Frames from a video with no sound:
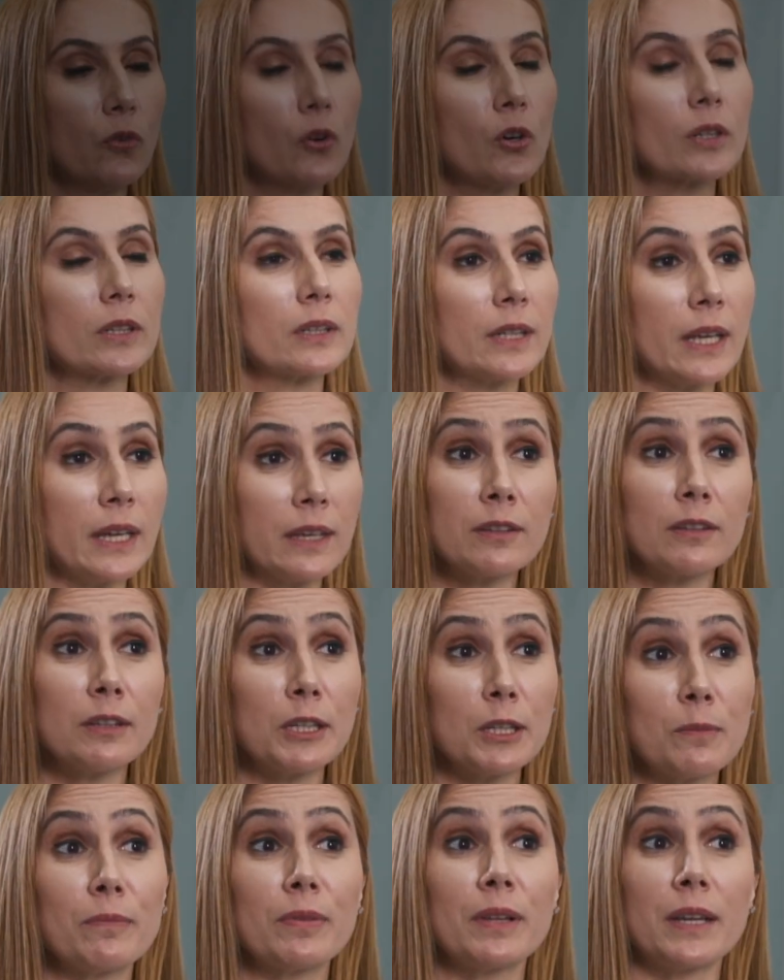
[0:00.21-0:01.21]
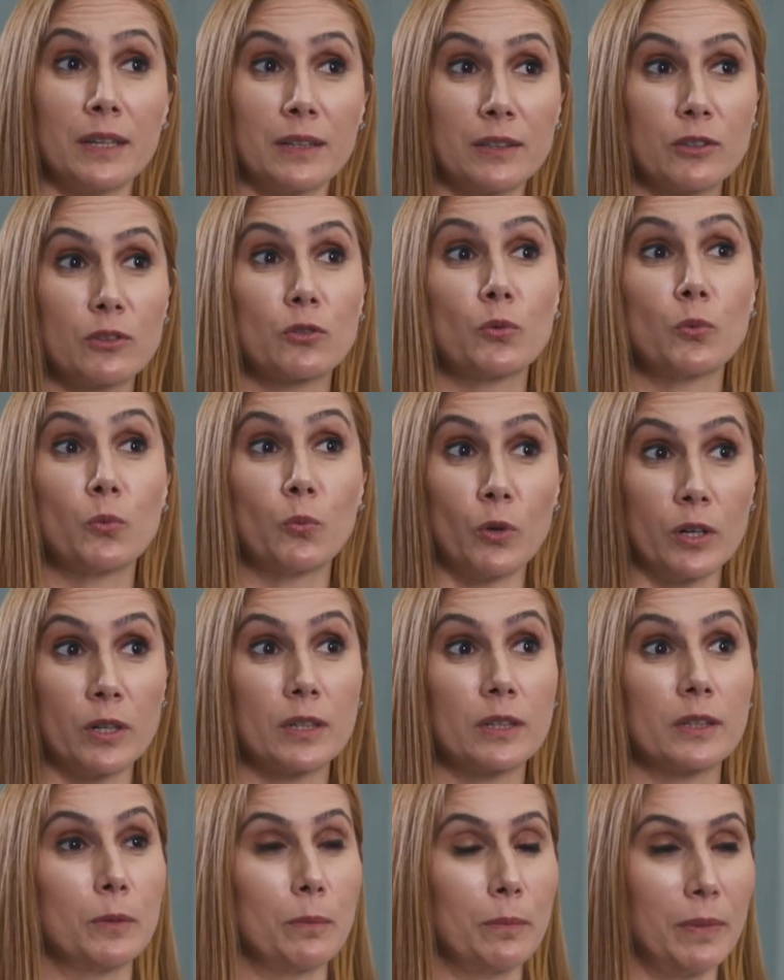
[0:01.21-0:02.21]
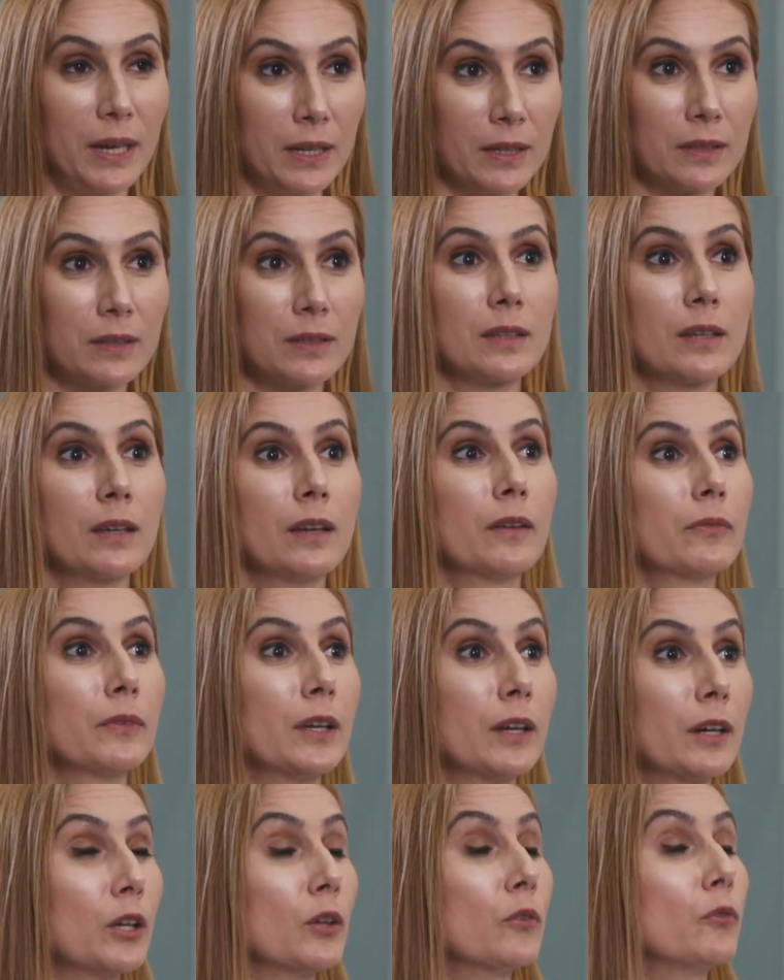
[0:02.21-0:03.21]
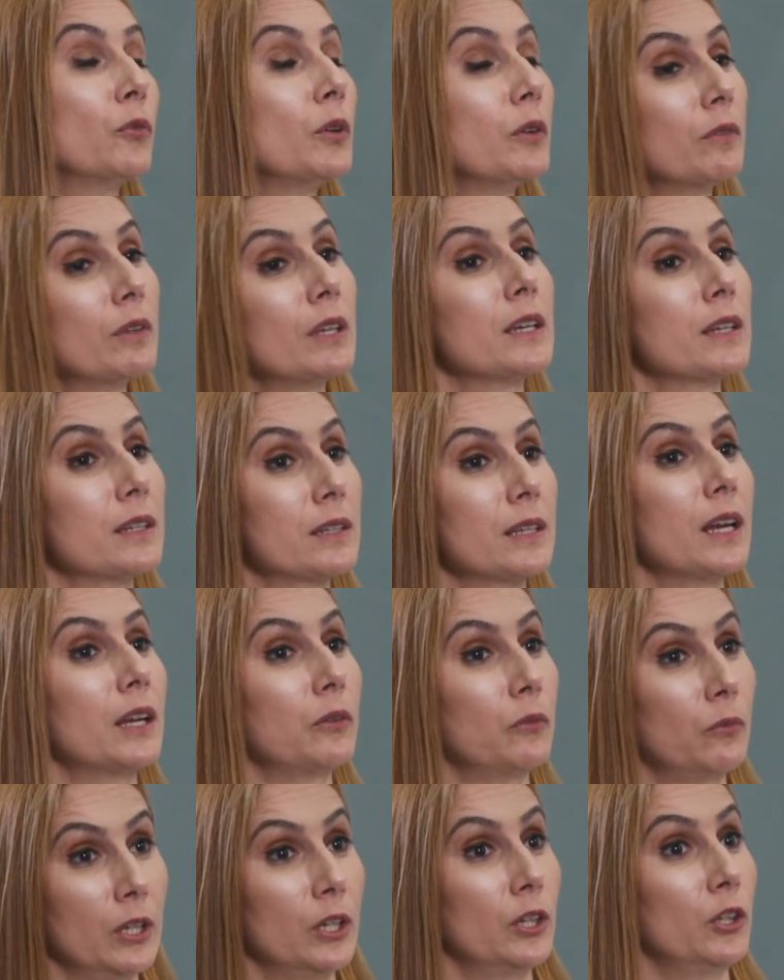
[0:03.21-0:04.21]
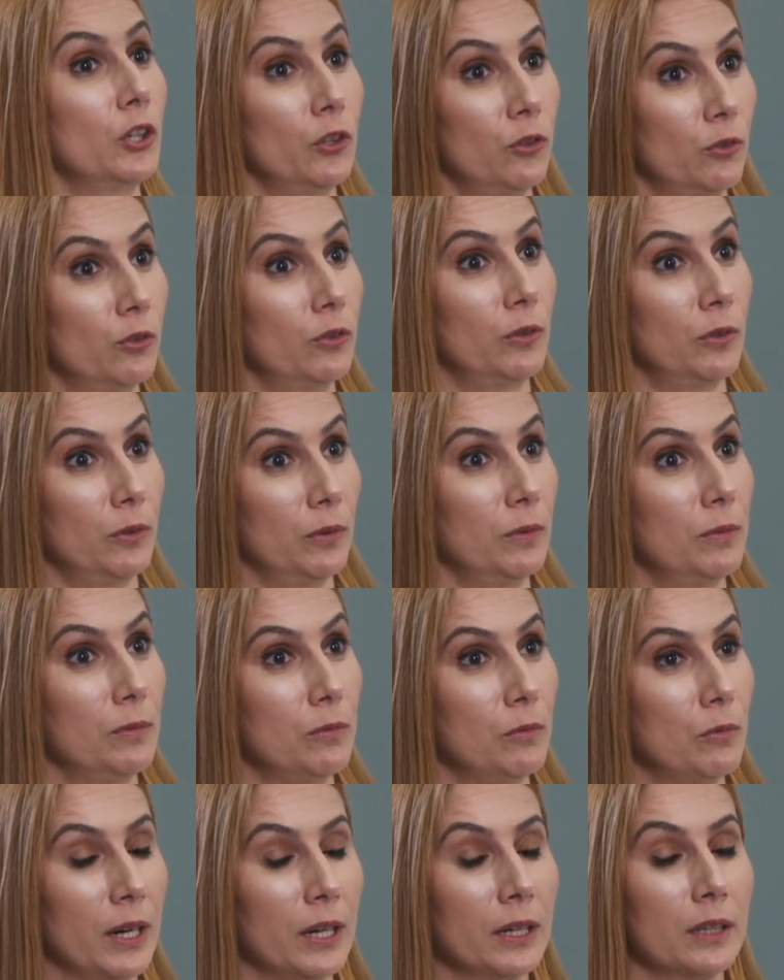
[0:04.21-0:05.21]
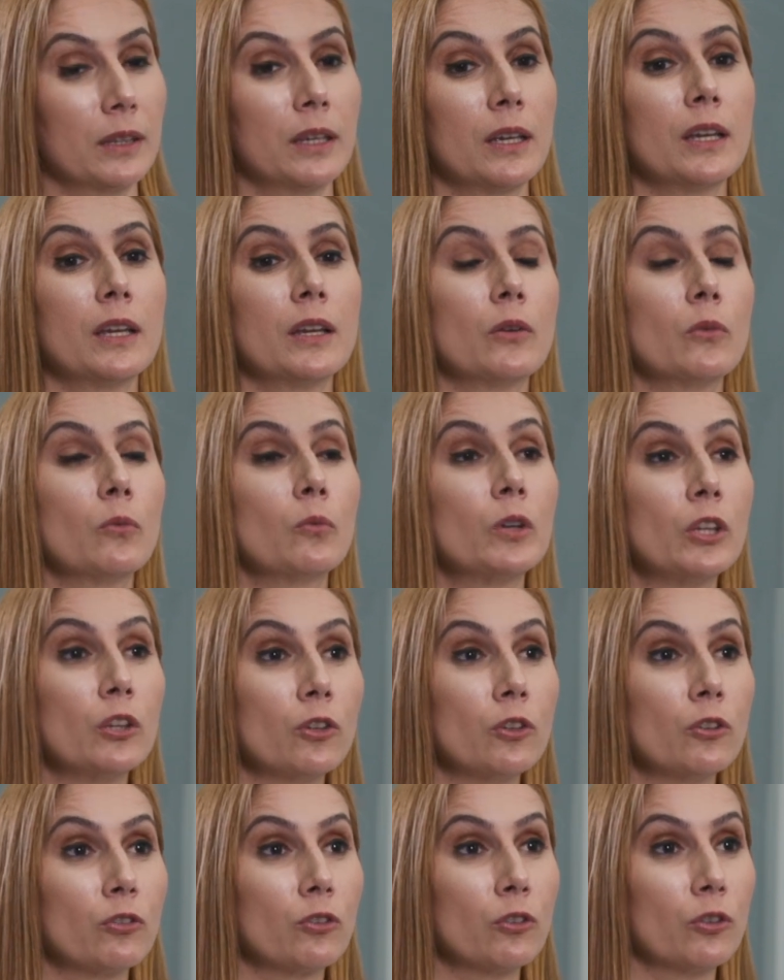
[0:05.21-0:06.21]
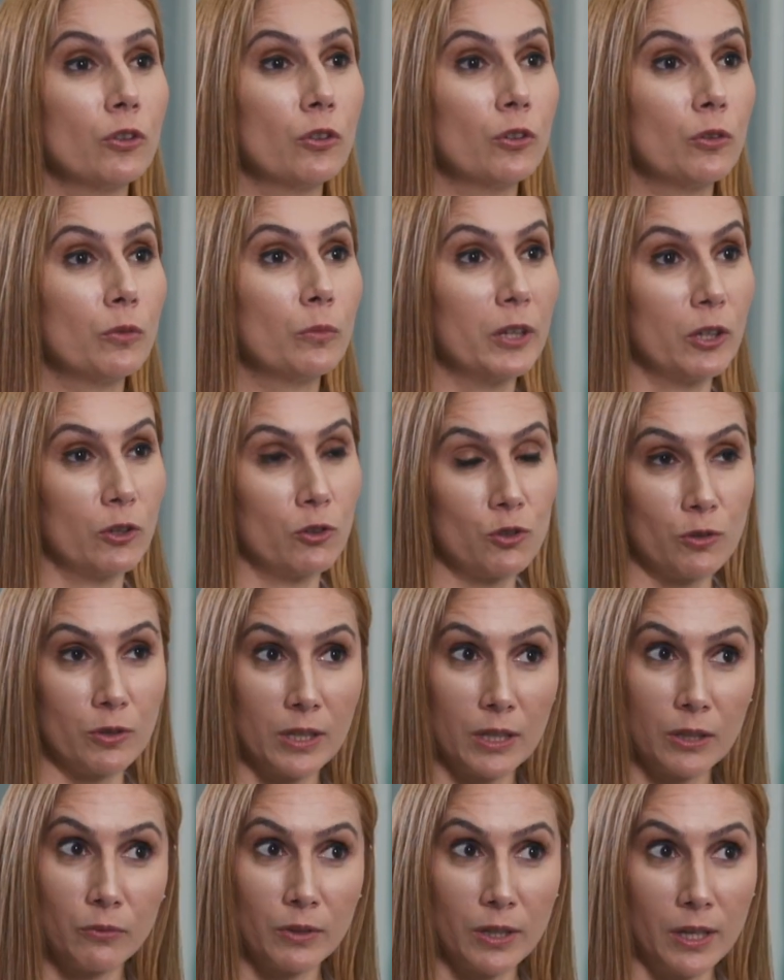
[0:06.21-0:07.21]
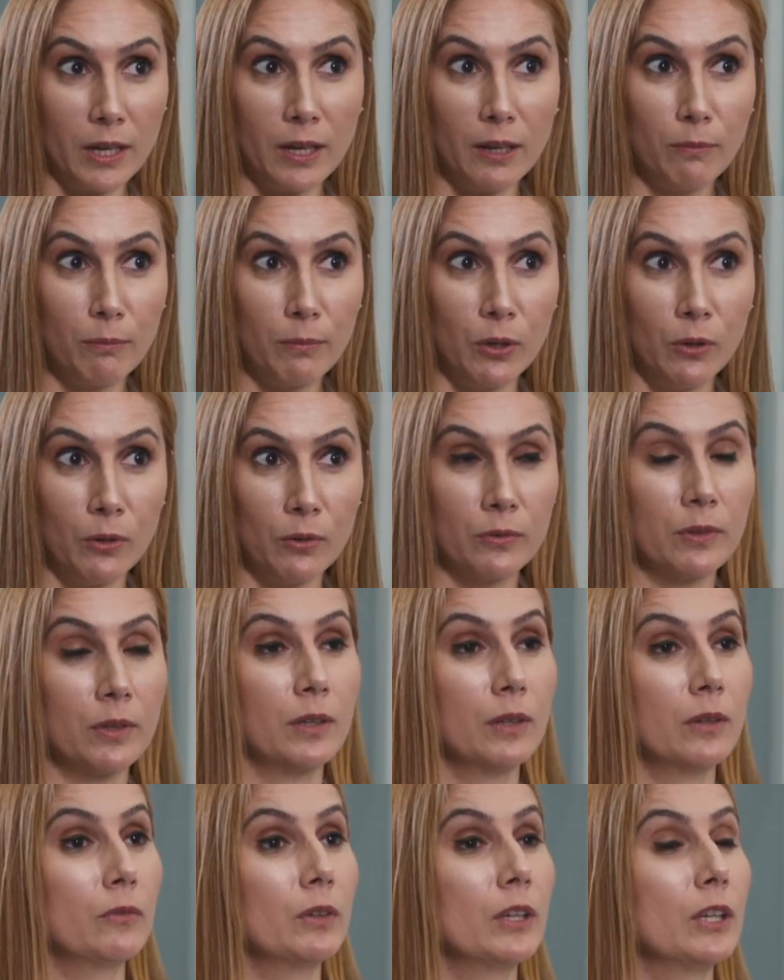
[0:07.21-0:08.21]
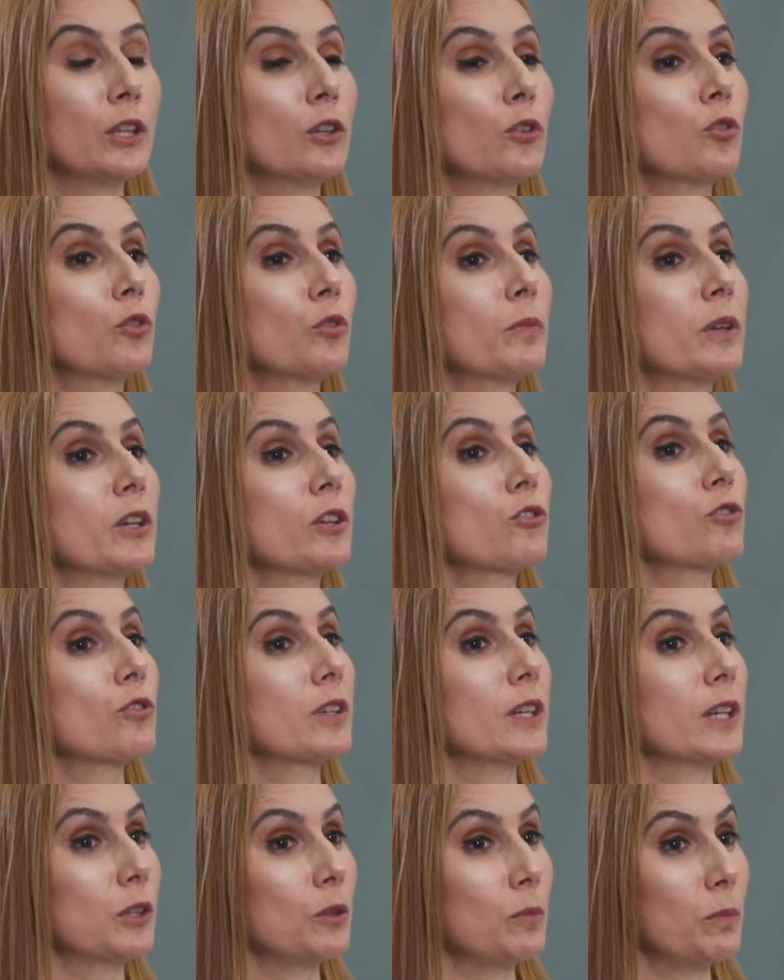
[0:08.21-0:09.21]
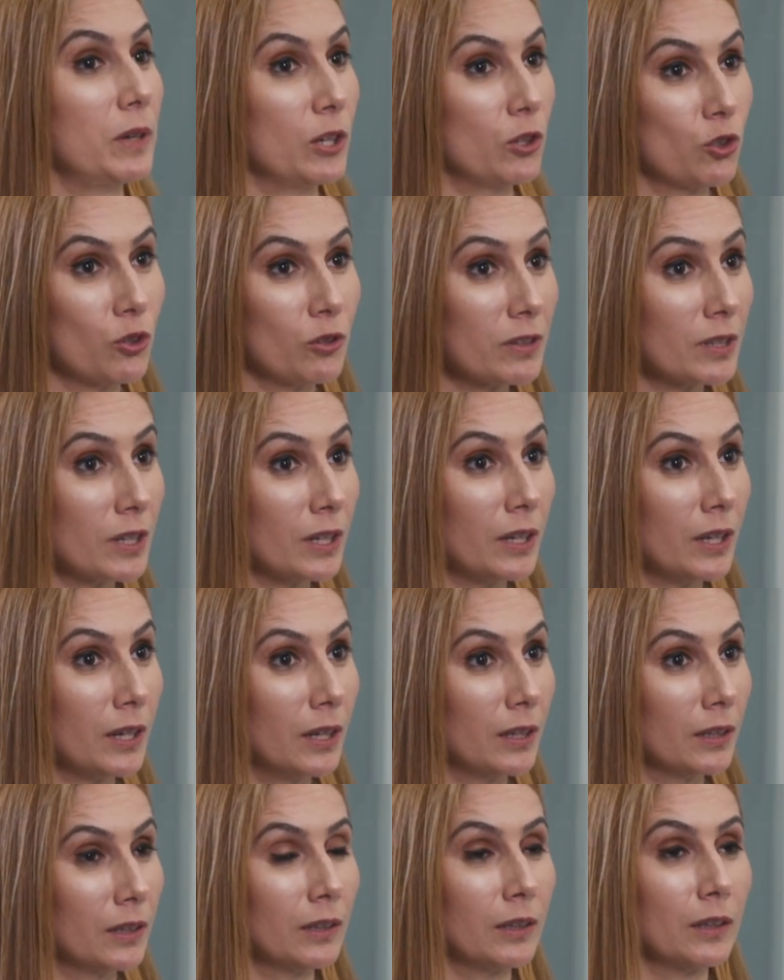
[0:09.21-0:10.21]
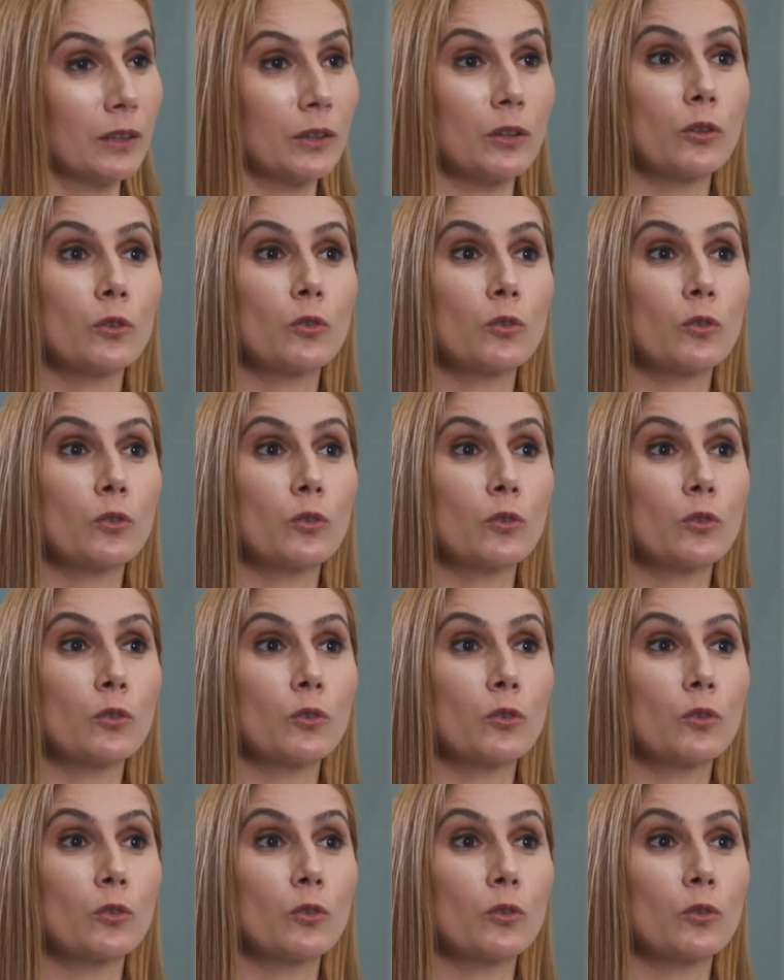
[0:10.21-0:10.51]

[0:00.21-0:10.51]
For the dental implants to work the best, there are a few things that we need to do, right? We need to make sure that we have bone. We need to make sure that the patient is a candidate.